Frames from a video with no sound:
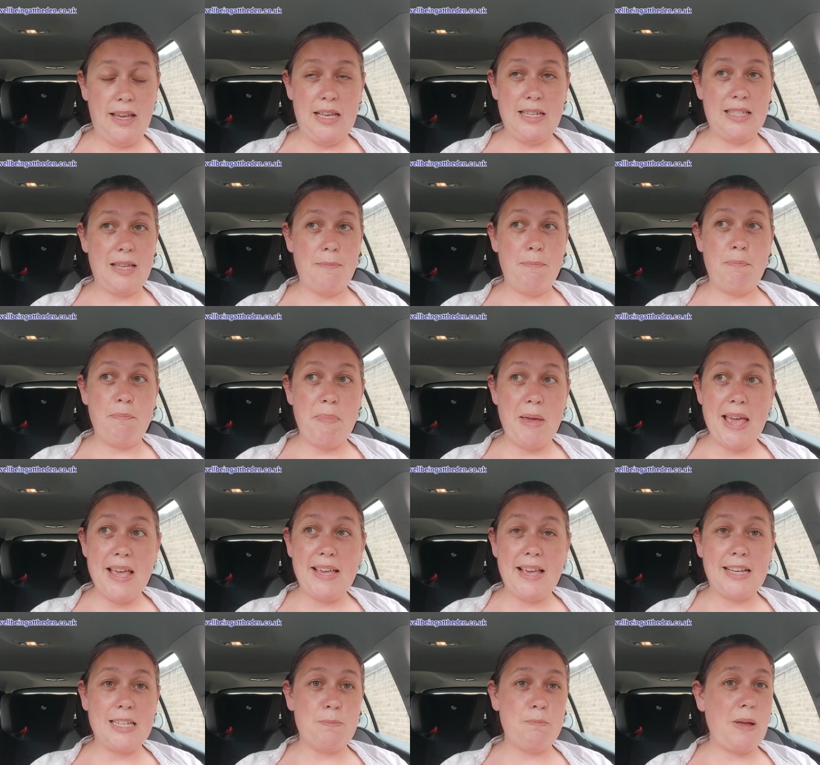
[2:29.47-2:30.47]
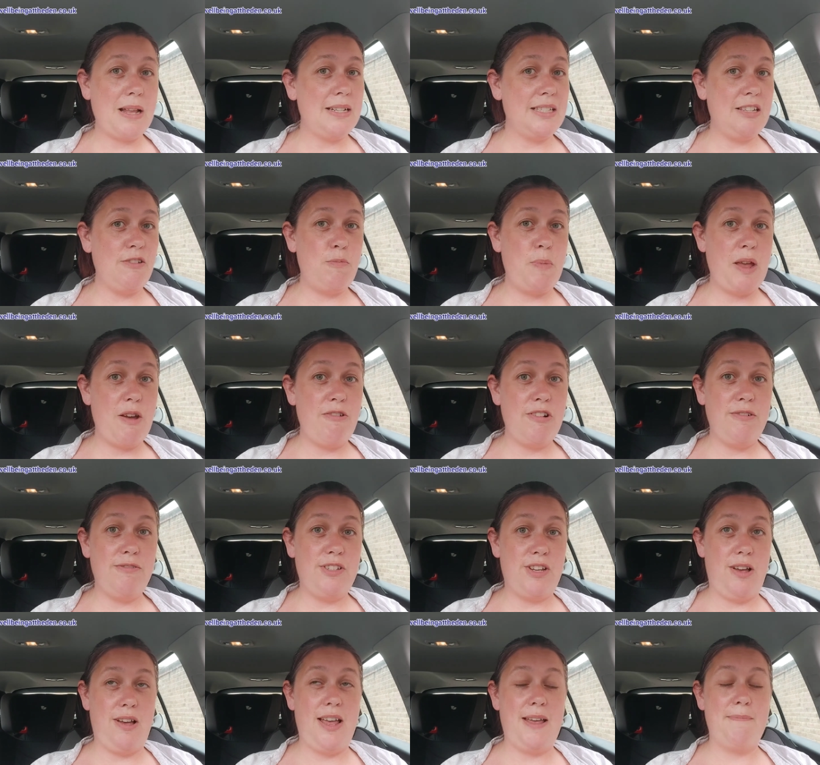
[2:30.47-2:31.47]
It's a big, expansive period of
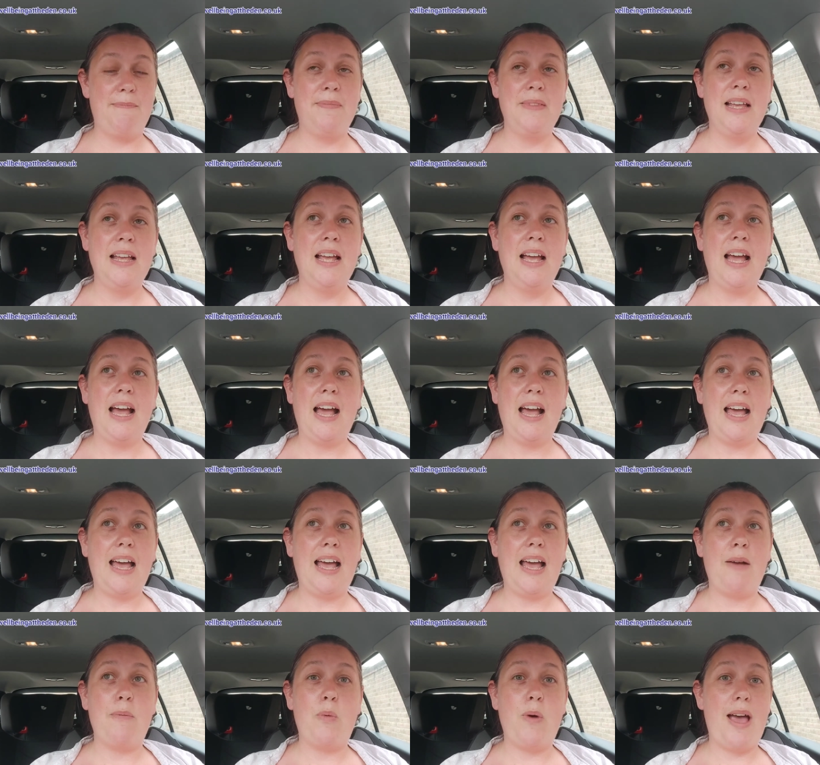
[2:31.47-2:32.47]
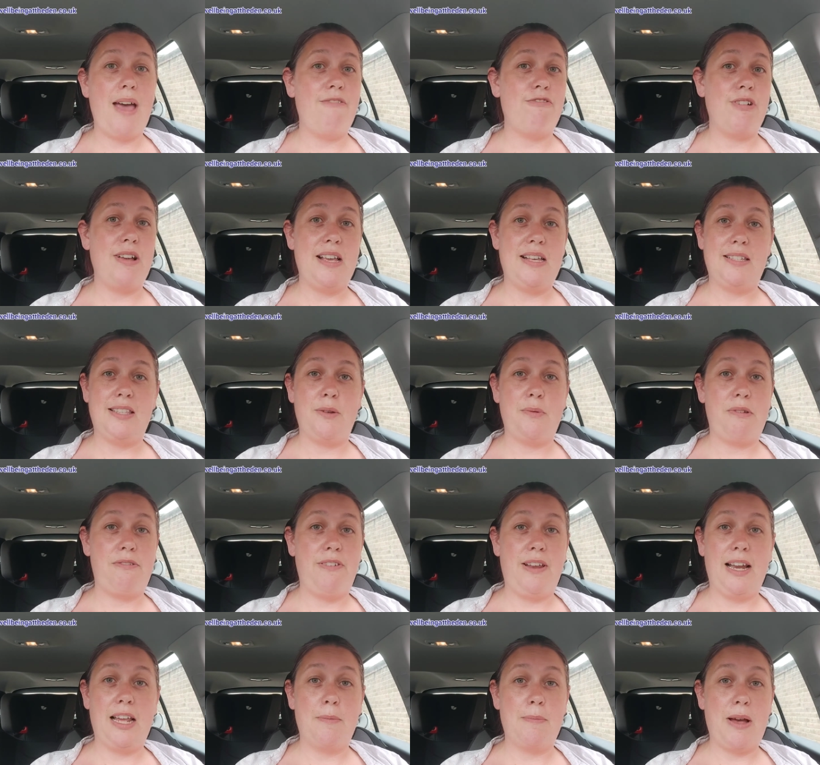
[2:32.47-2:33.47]
time, and whatever it is that we're
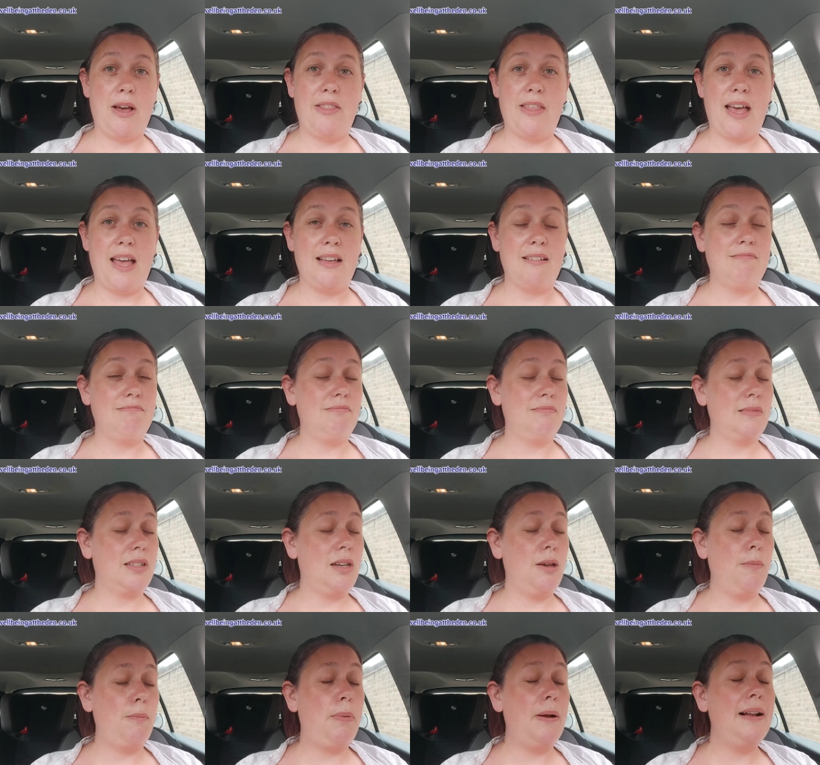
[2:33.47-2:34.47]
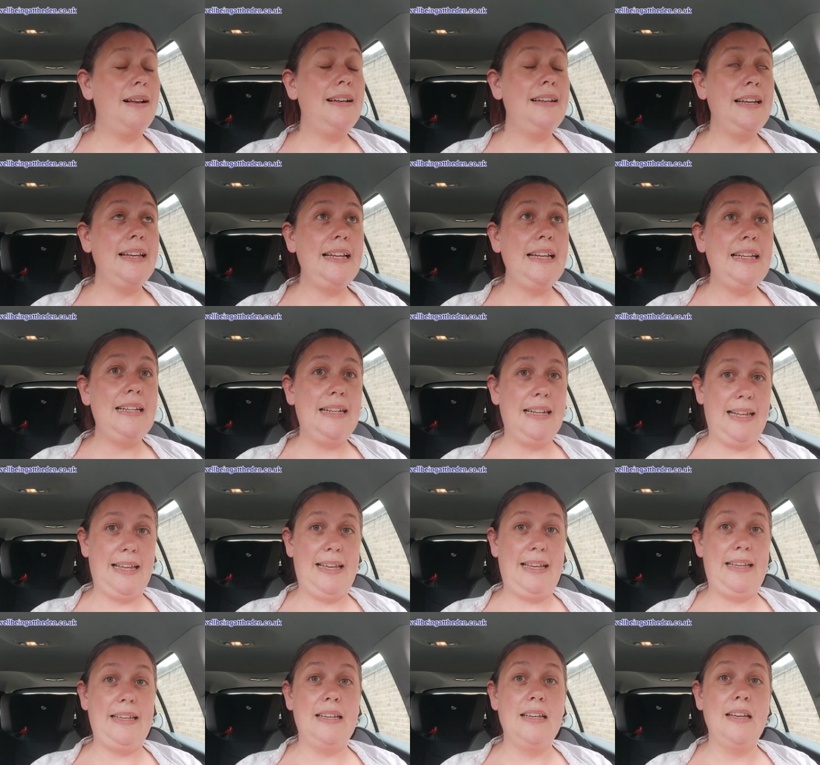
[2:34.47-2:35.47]
feeling about that,
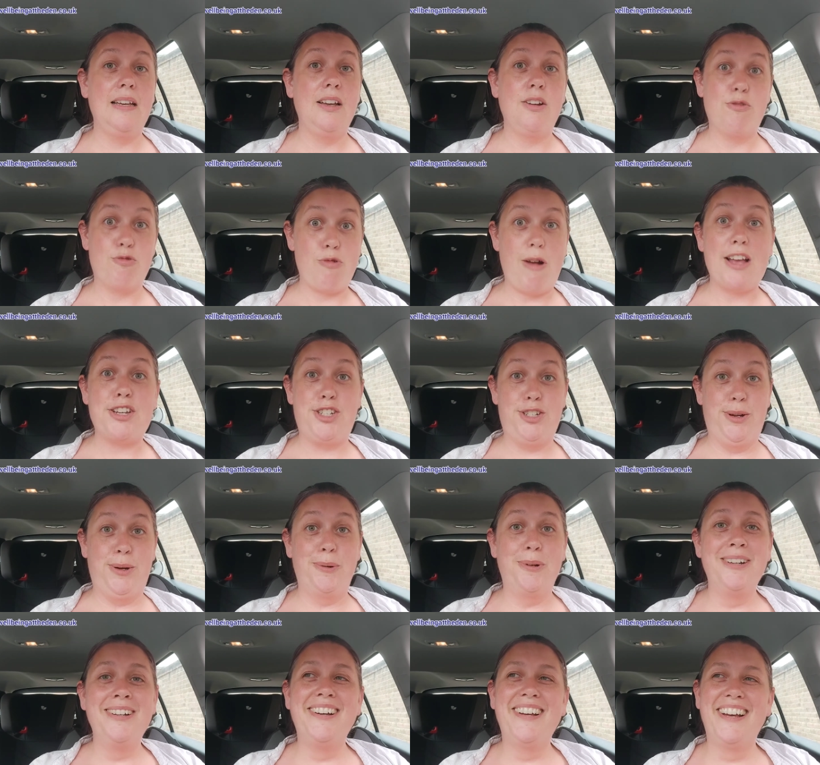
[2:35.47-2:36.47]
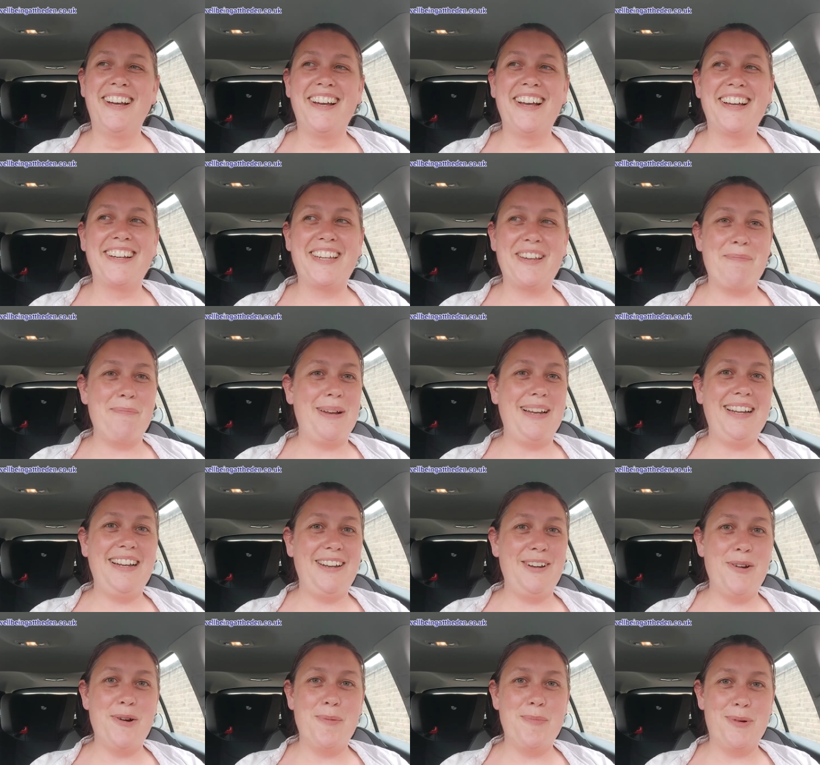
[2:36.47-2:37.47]
completely rational, completely
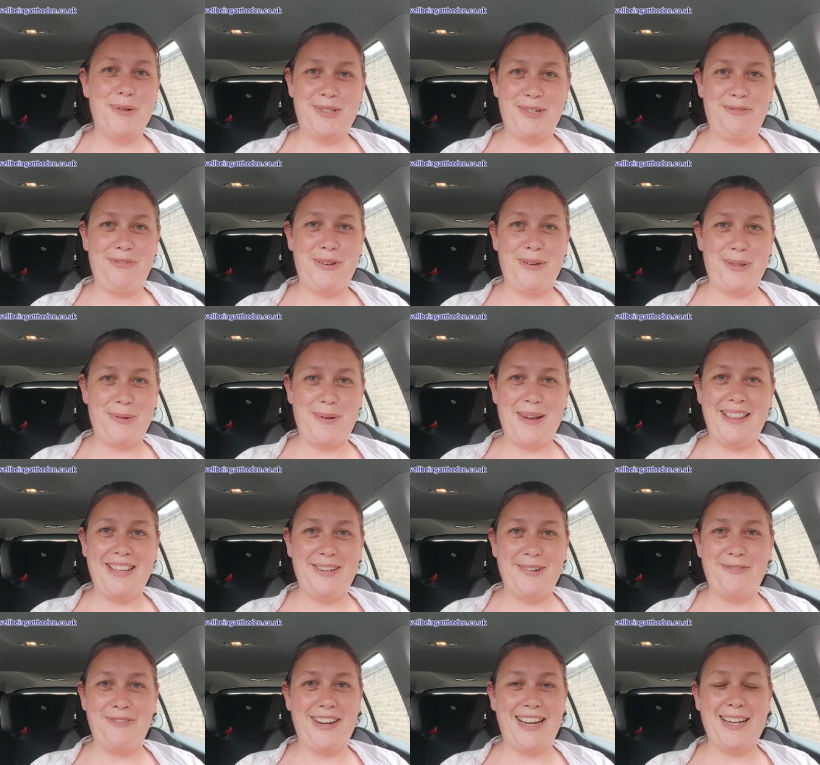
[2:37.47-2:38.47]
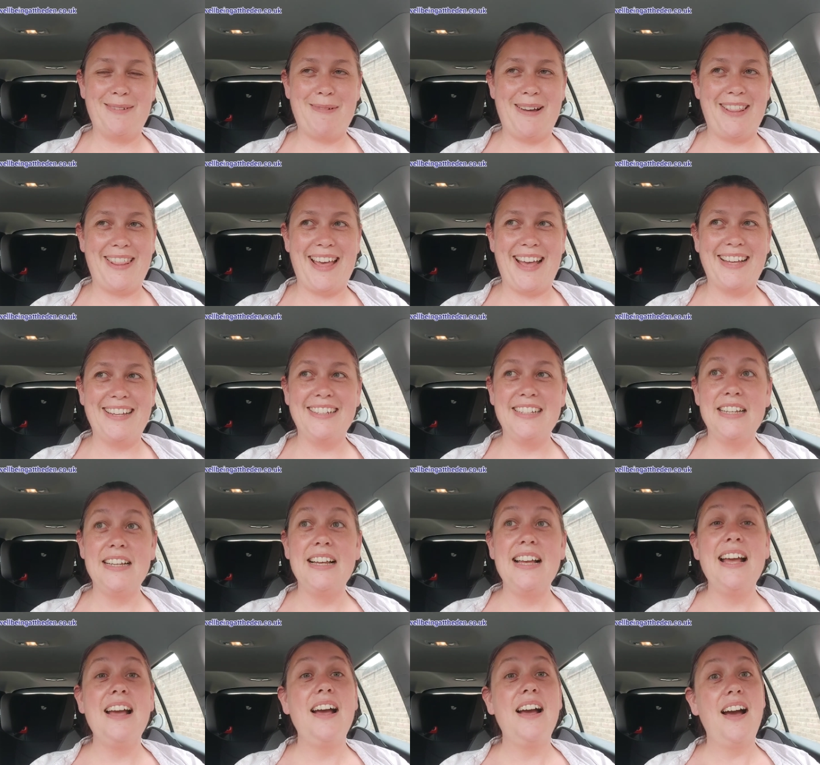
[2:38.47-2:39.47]
normal to feel the way that you're feeling about that.
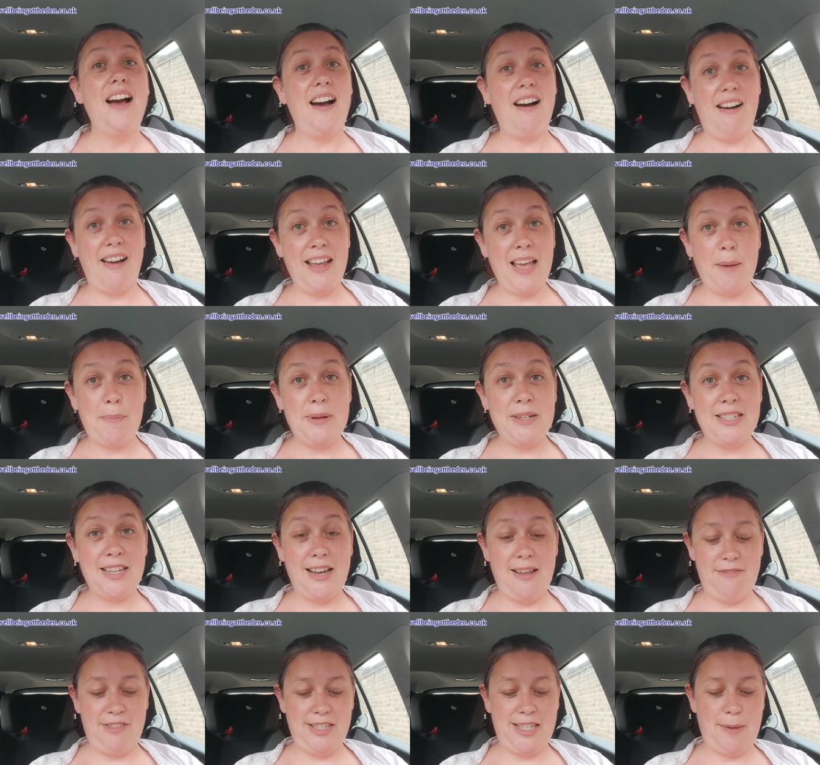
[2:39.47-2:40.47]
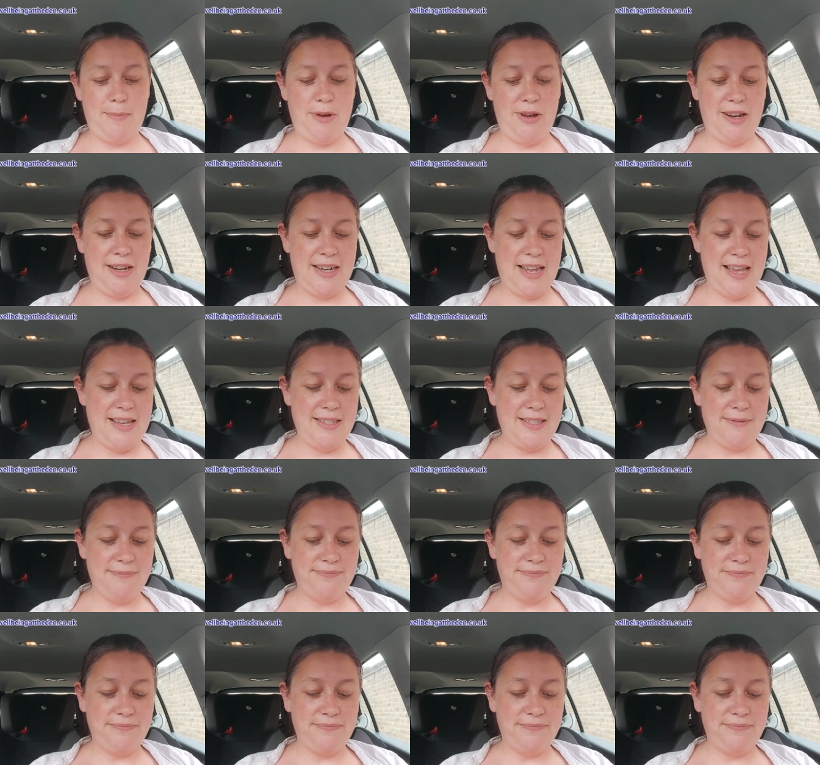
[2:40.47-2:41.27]
I happen to love the summer holidays.